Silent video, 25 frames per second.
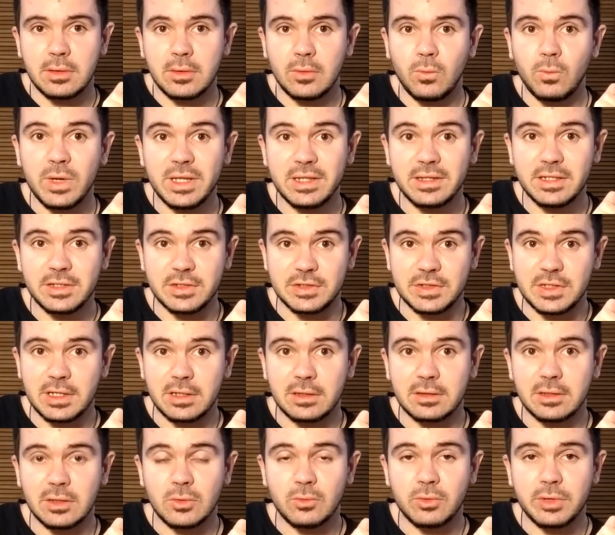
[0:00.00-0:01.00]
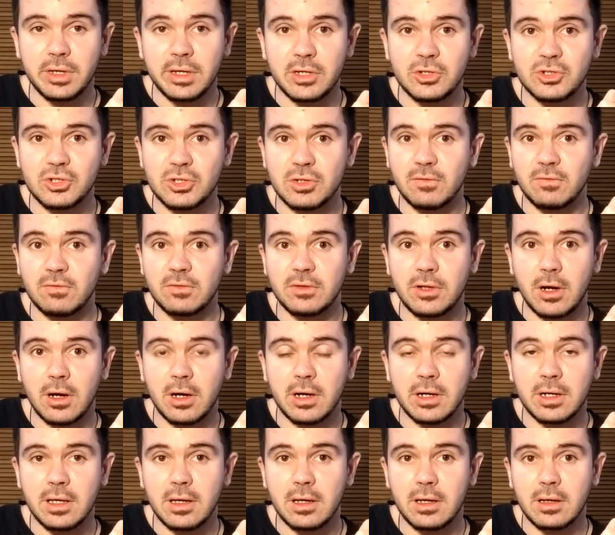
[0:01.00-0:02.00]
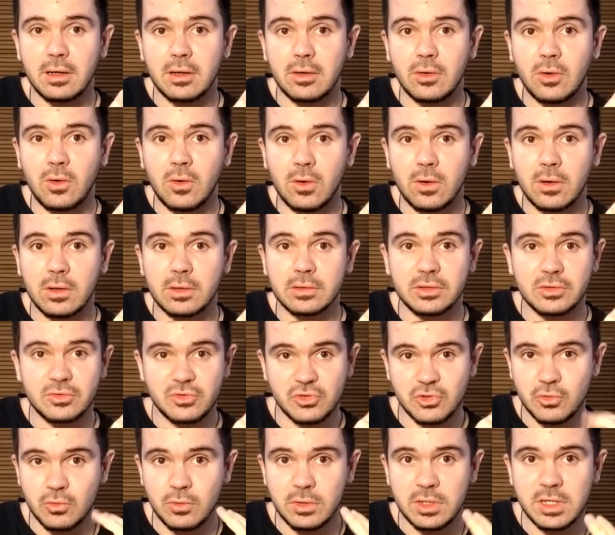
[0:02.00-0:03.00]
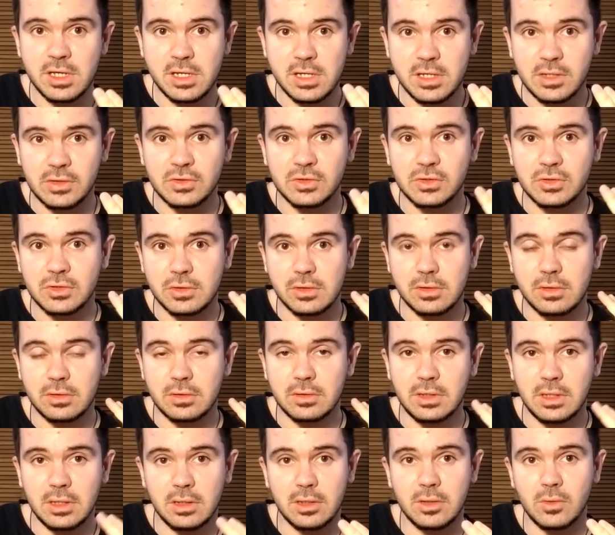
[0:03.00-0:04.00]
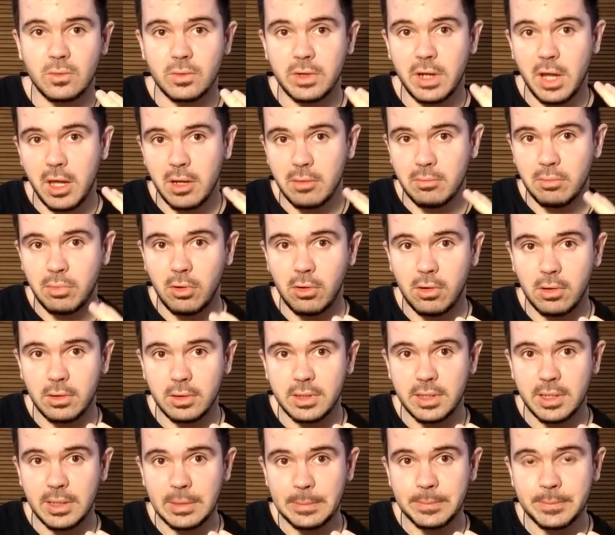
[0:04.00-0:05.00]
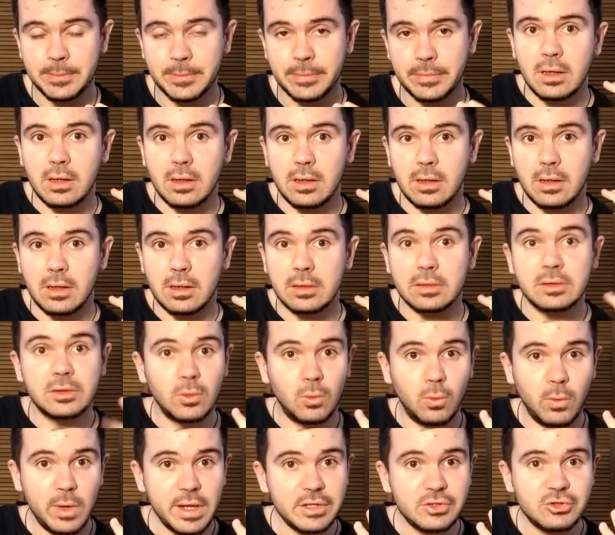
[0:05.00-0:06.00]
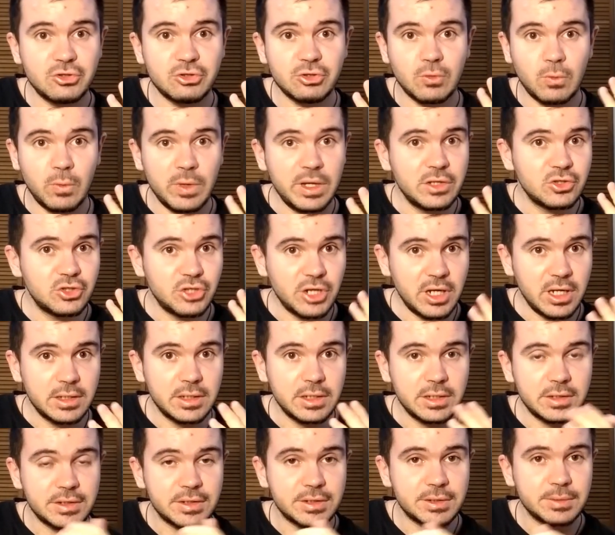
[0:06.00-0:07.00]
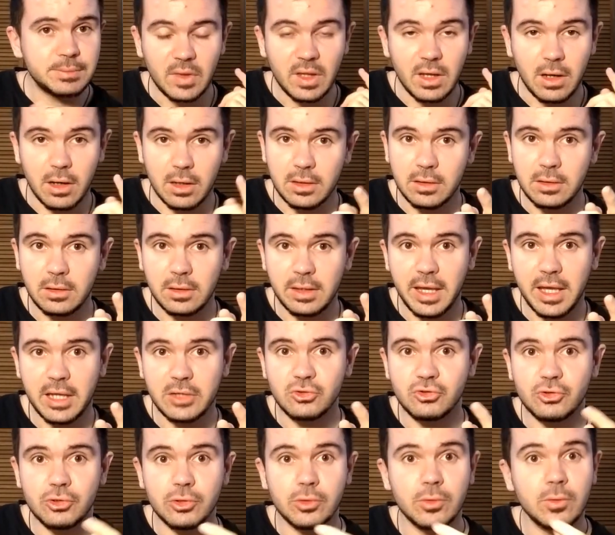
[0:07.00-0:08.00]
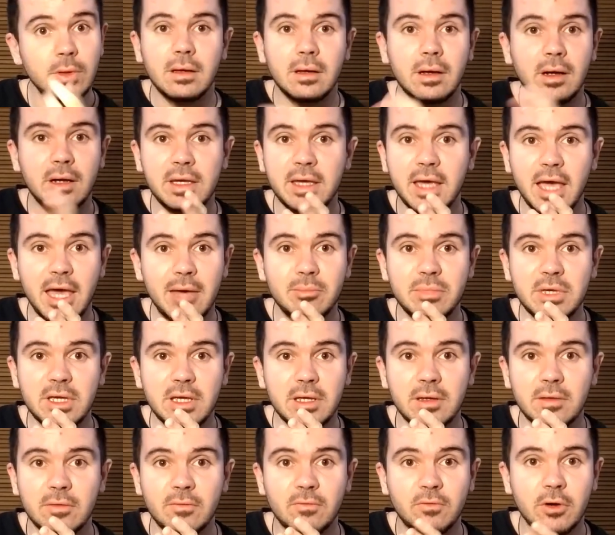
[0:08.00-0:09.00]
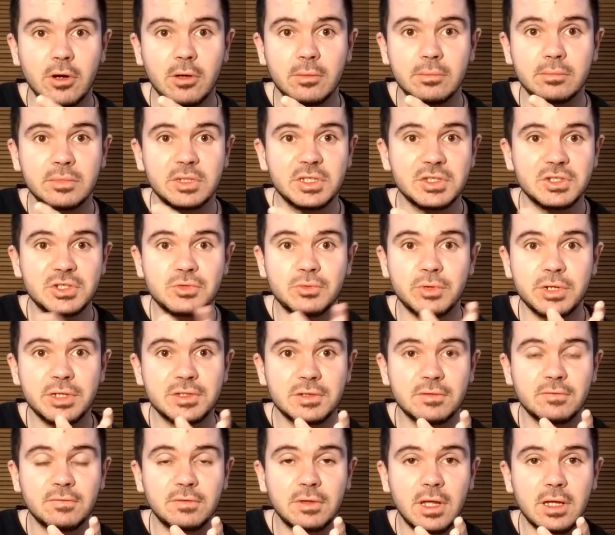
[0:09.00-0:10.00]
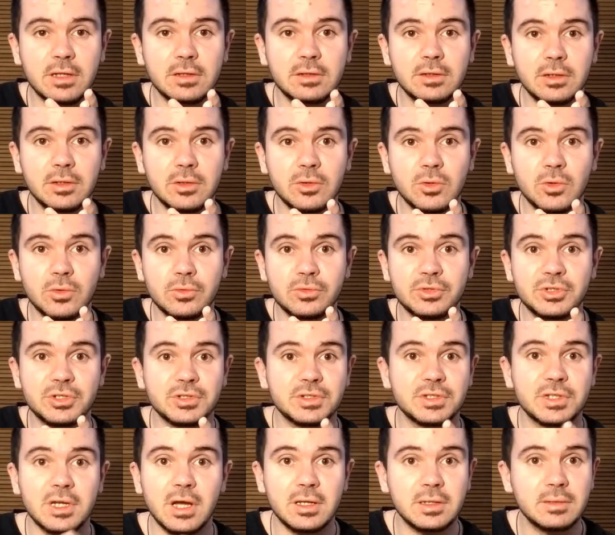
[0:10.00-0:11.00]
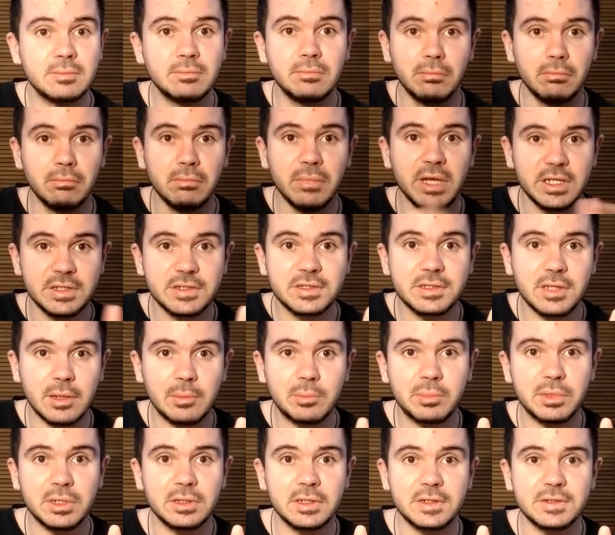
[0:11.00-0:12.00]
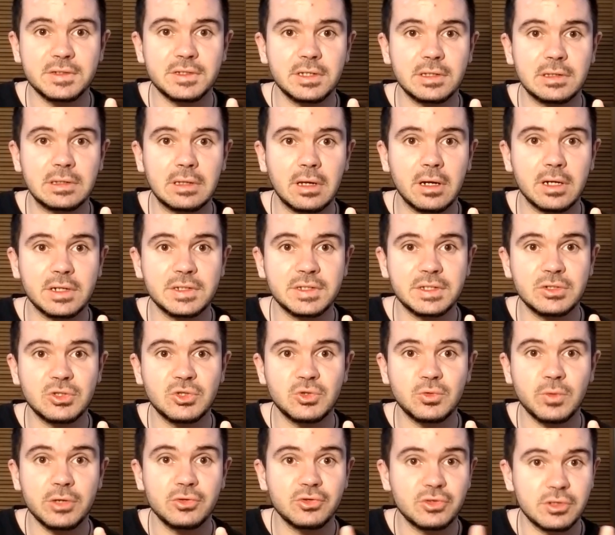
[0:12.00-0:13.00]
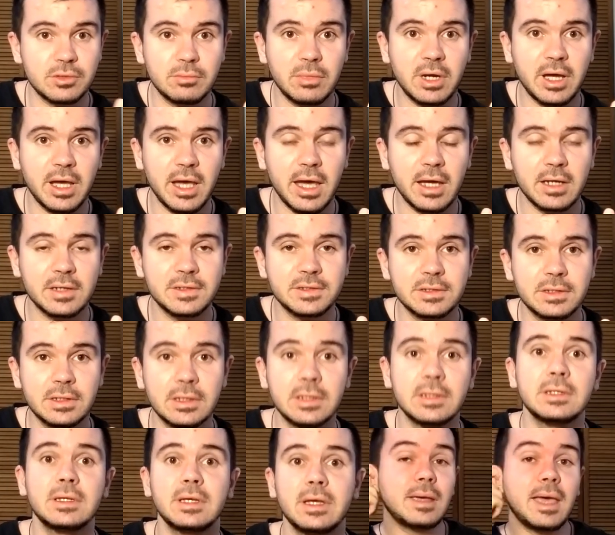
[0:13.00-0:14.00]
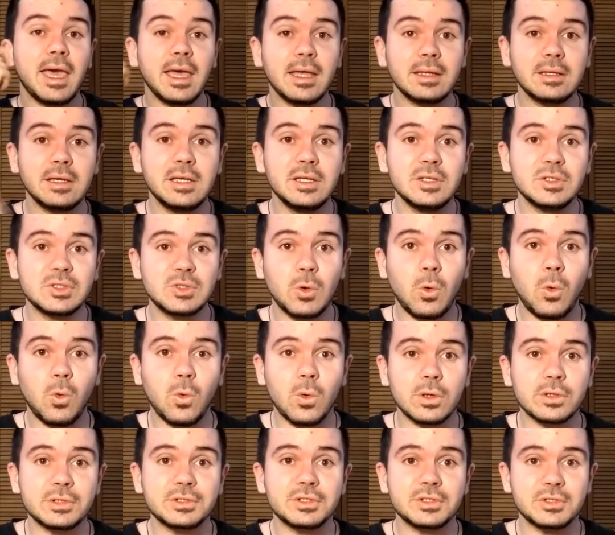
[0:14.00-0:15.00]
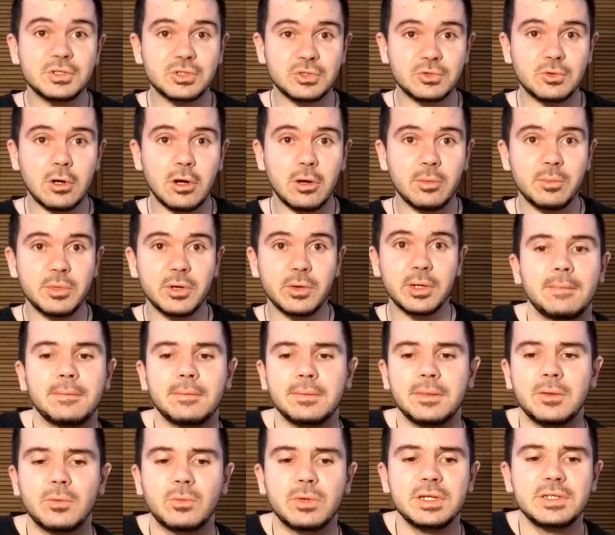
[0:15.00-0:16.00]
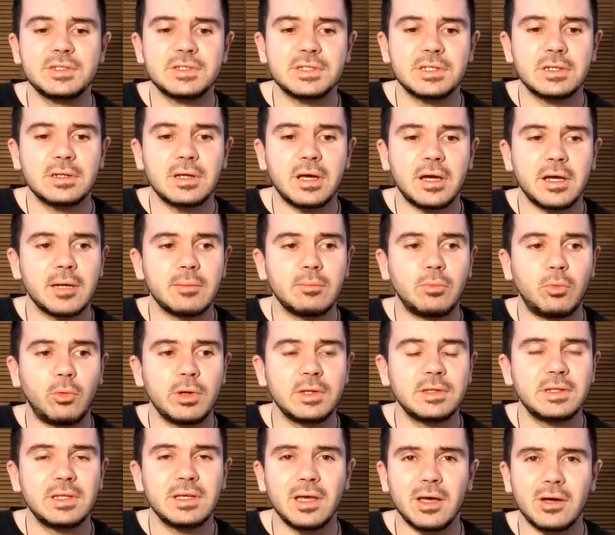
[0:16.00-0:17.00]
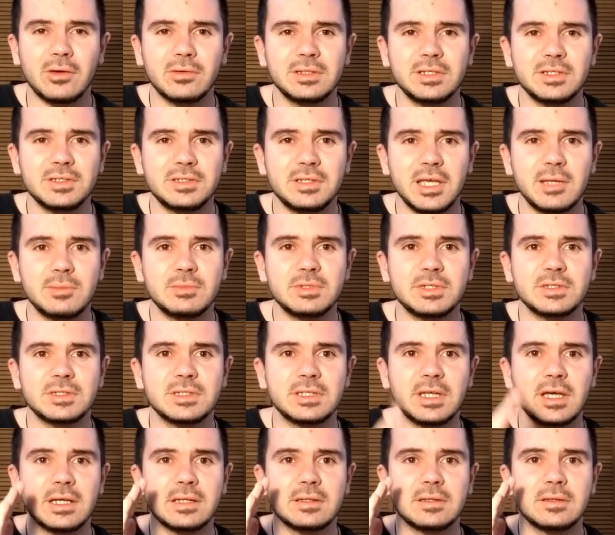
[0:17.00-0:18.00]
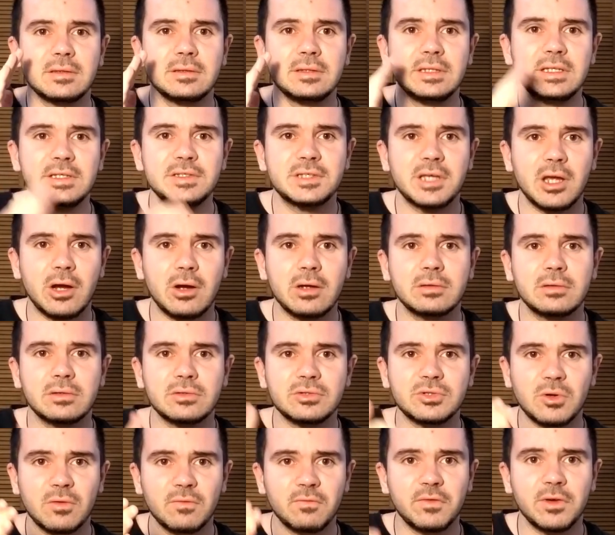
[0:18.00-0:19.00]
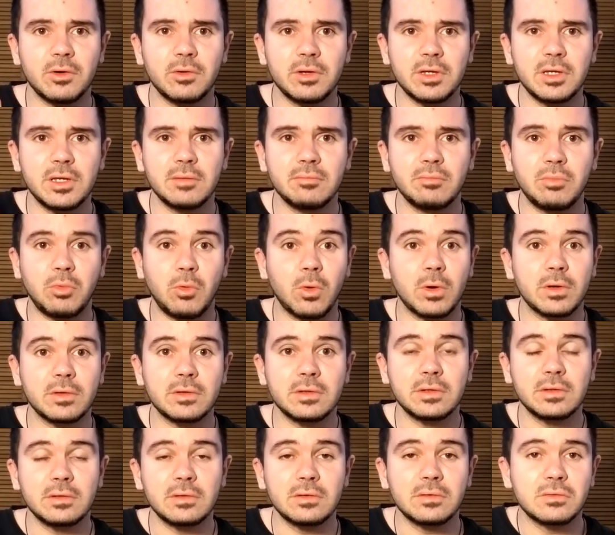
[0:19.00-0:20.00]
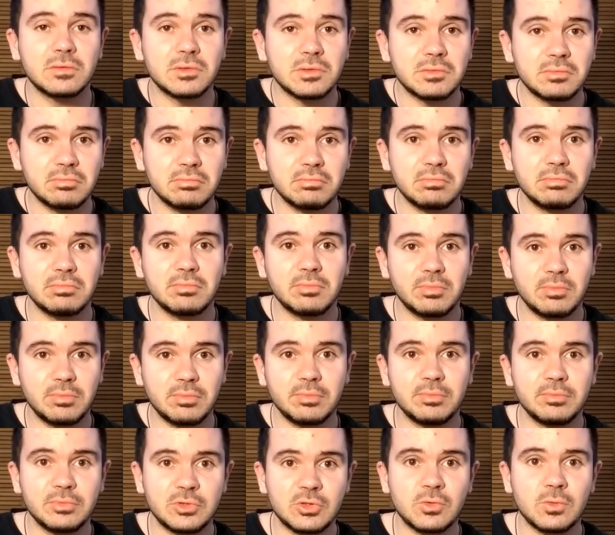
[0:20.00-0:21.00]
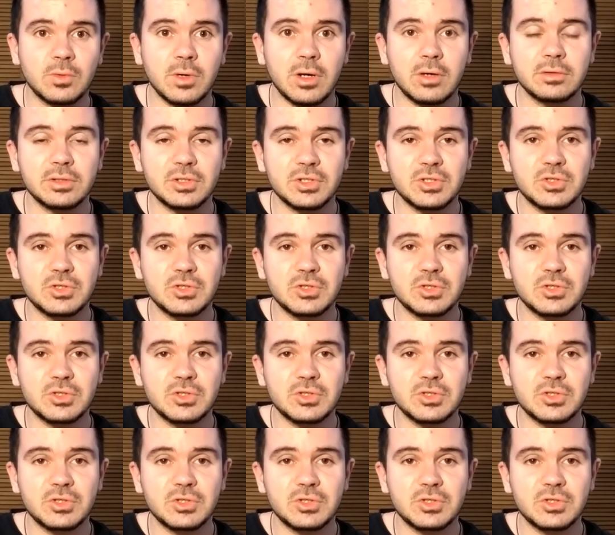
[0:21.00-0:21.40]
witnessing the creation of Narnia are the two kids, Diggory and Polly, the witch, Queen Jadis, Uncle Andrew, a cabbie from the streets of London who just got mixed up in this entire situation by accident, and his horse, Strawberry. The reason I am pointing out these names is that these characters are very important throughout the